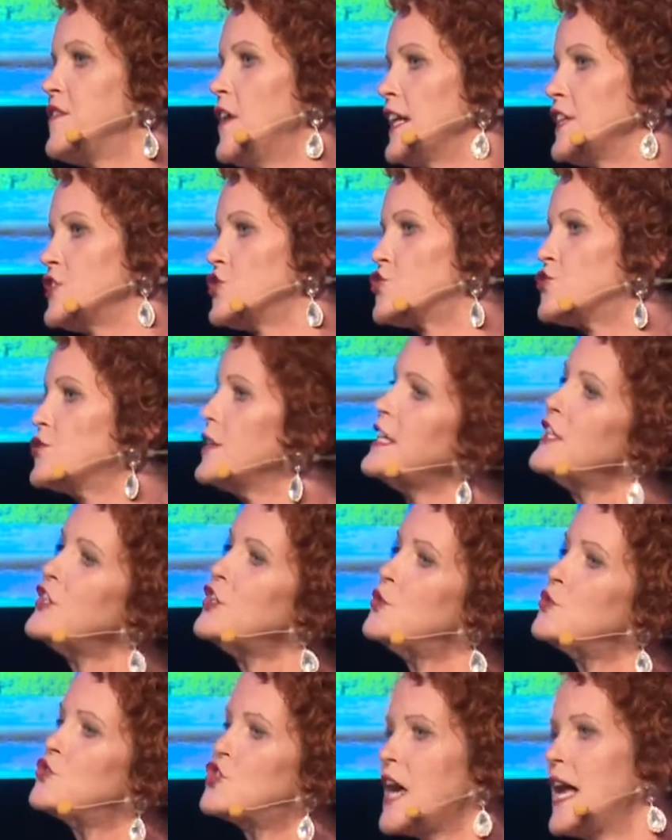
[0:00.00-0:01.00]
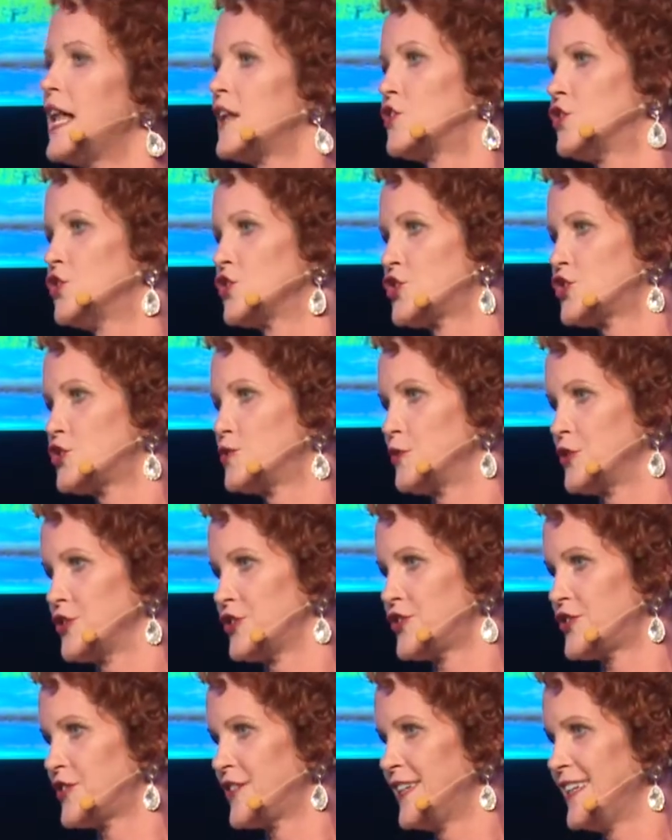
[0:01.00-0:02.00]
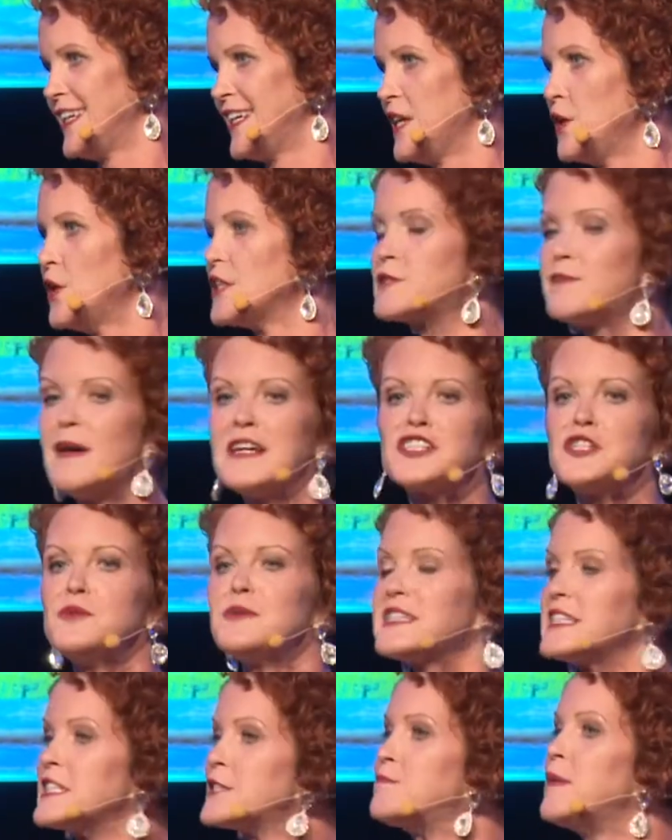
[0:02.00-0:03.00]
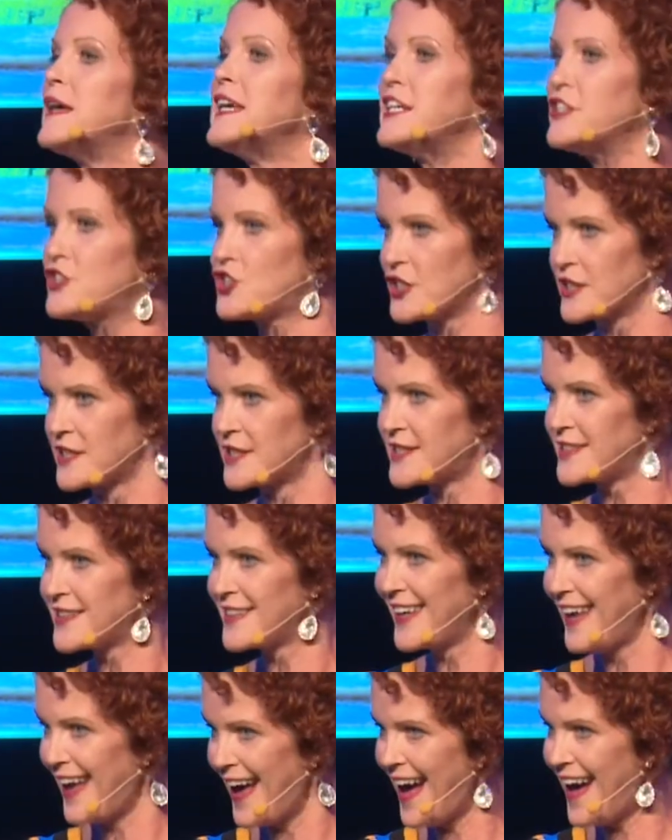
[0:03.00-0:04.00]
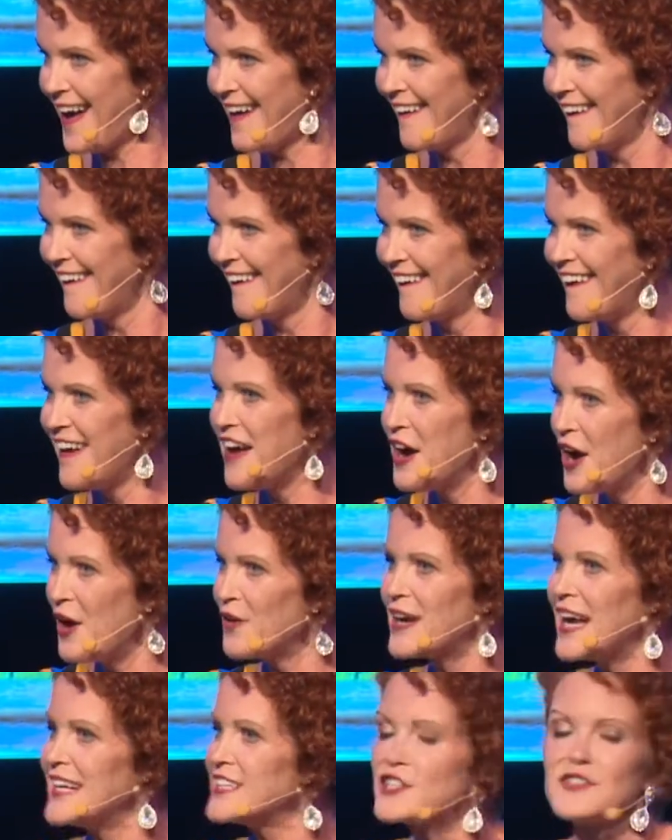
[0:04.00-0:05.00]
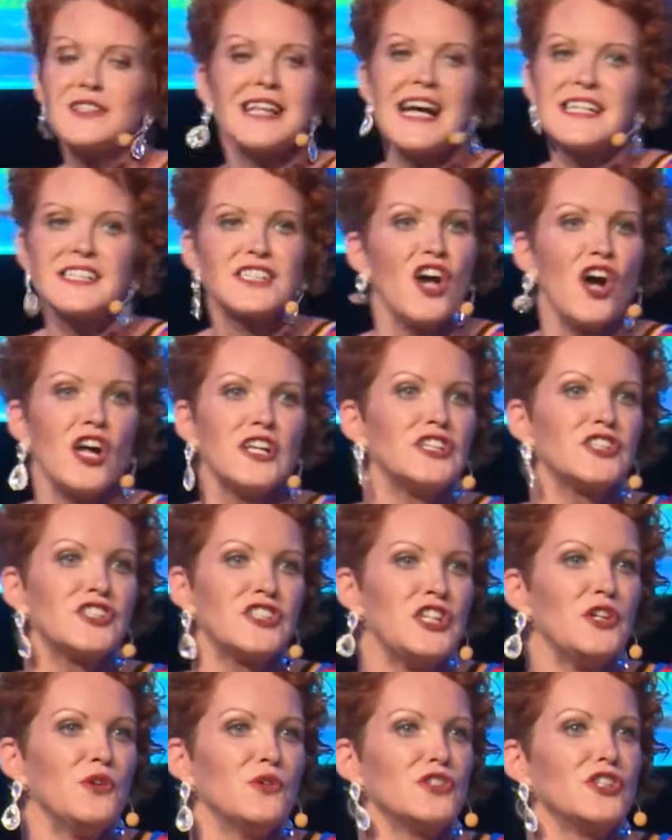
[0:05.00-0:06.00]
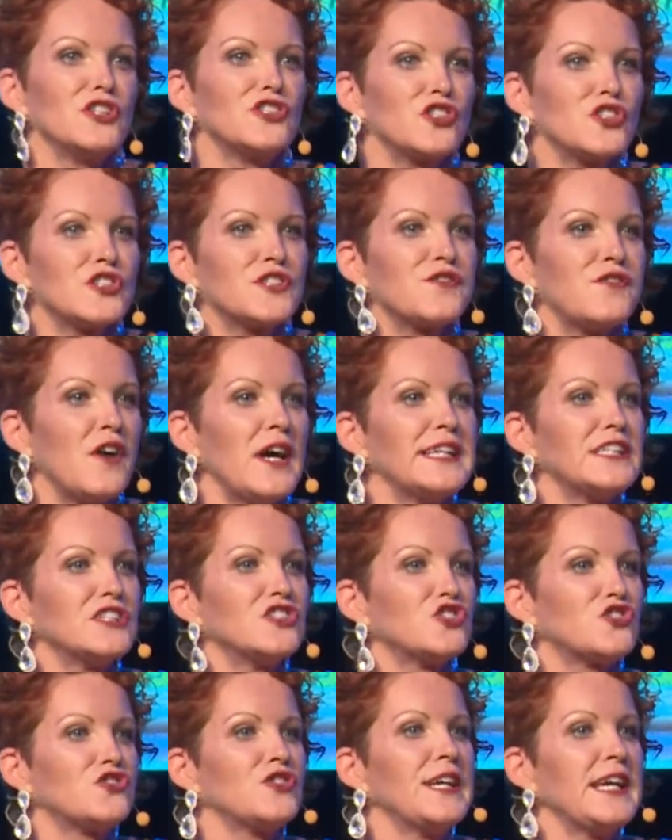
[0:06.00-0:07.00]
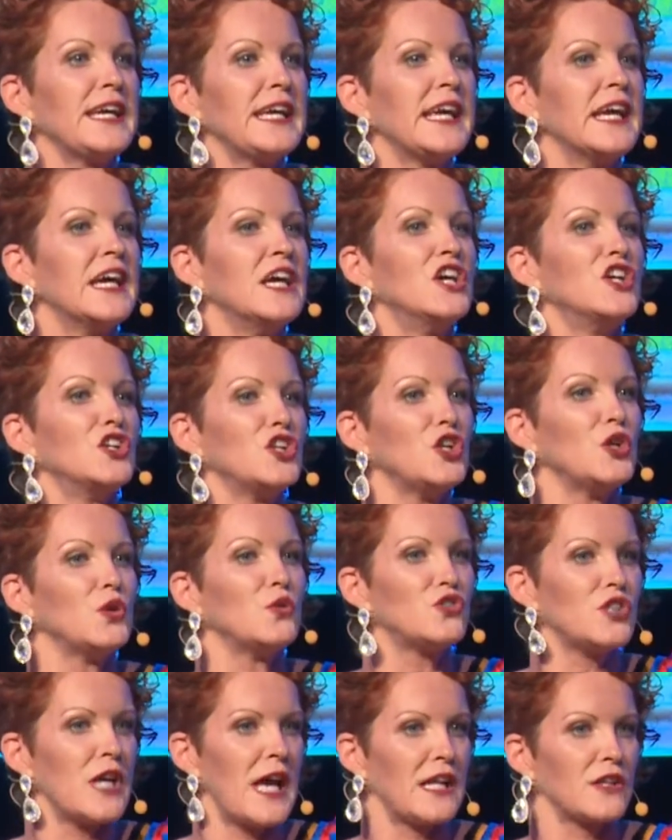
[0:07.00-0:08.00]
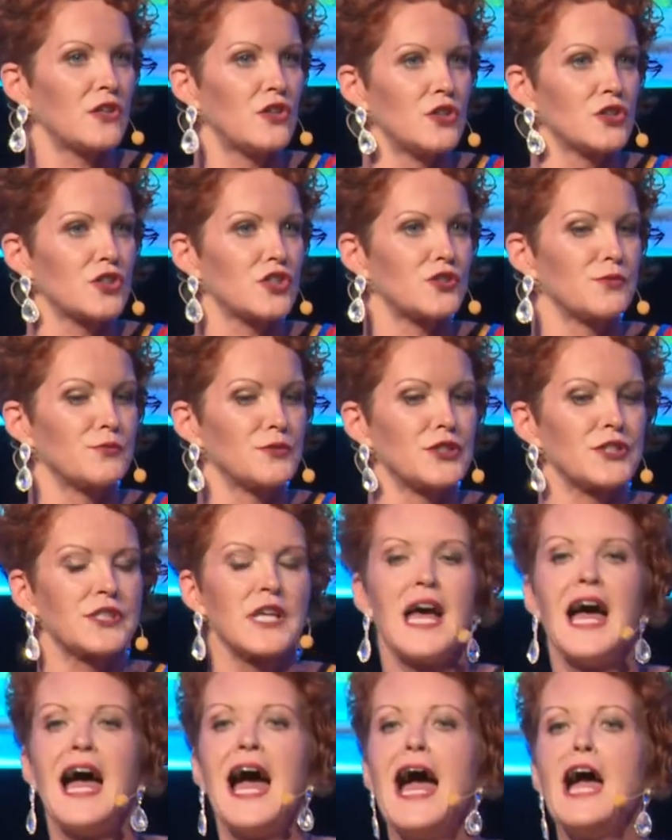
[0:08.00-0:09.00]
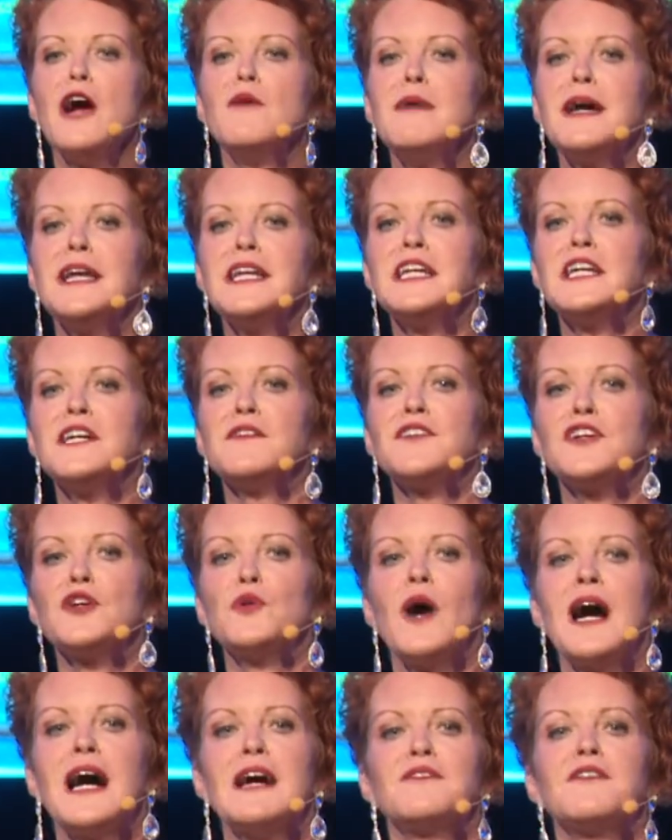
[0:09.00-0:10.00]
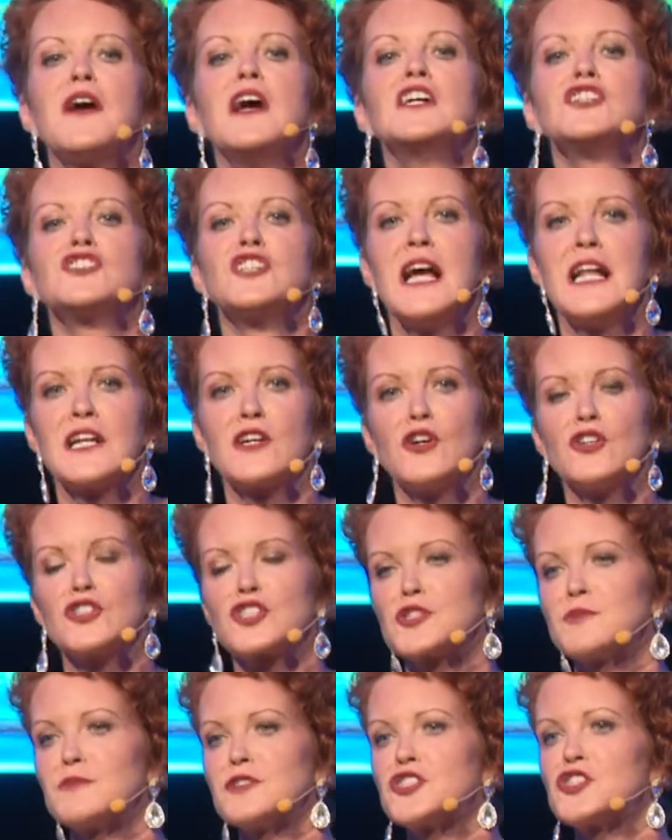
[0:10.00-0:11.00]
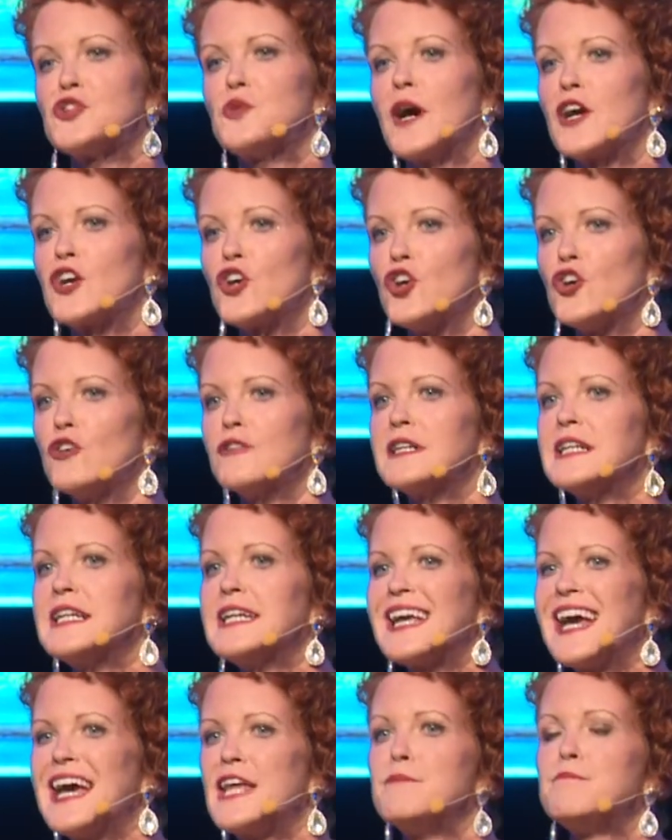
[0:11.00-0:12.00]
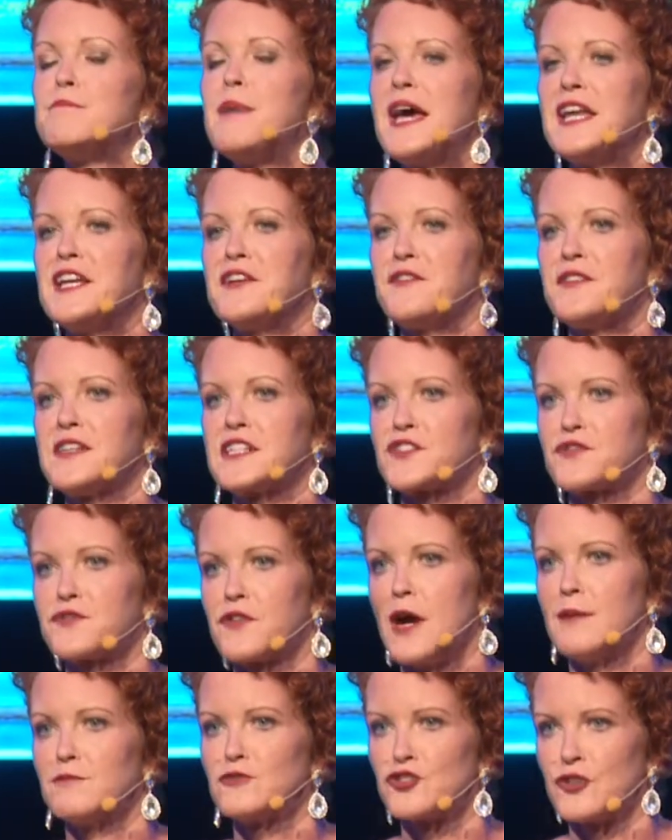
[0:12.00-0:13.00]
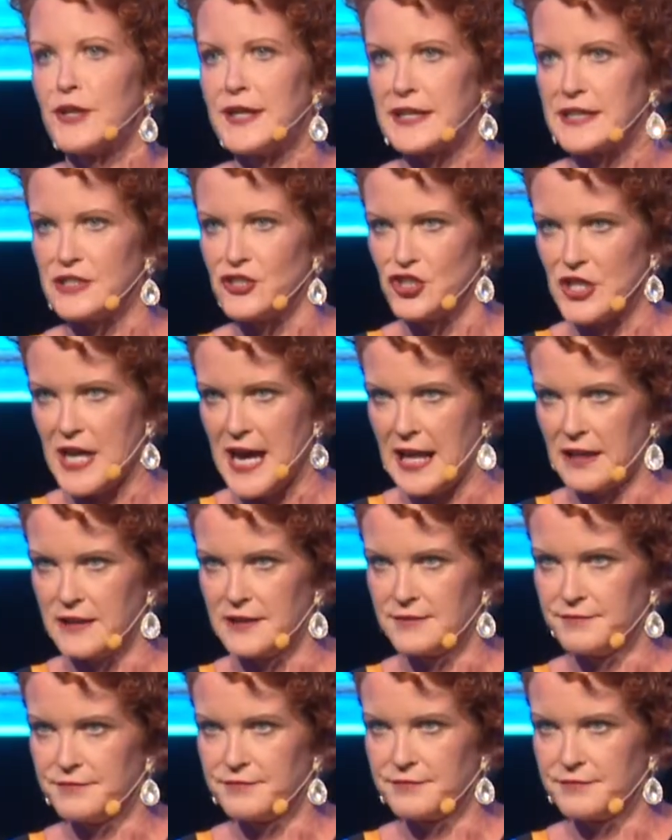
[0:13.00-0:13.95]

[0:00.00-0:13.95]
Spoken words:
find 3 new gel customers? Especially with this peaches, yeah? Okay, so that's all you're doing. You're just finding 3 new gel customers. How many of you have gel customers who are currently getting benefits from drinking gel?